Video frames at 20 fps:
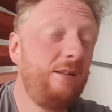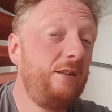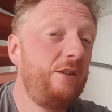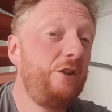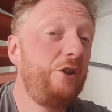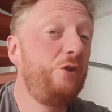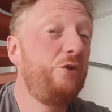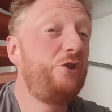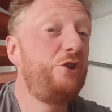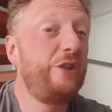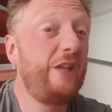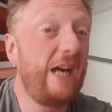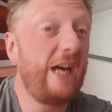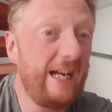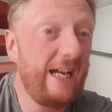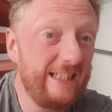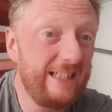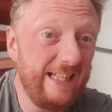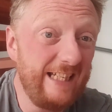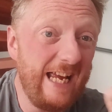you should
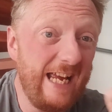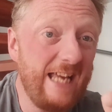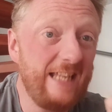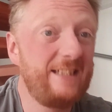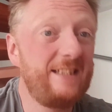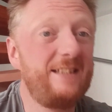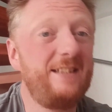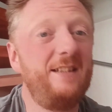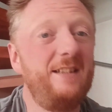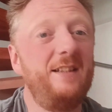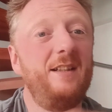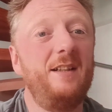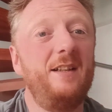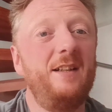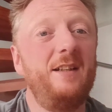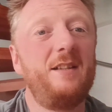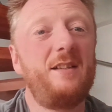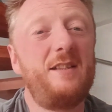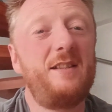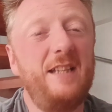add an S
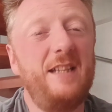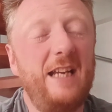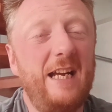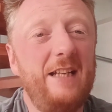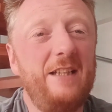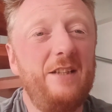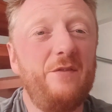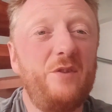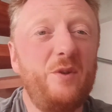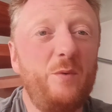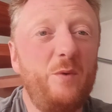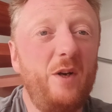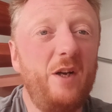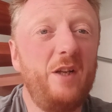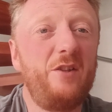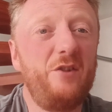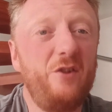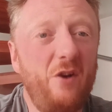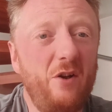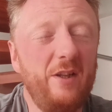to the end of the
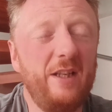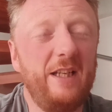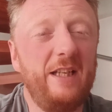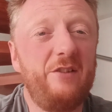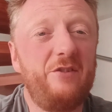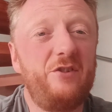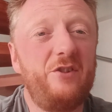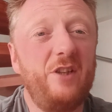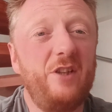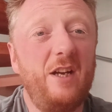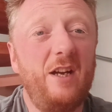word knowledge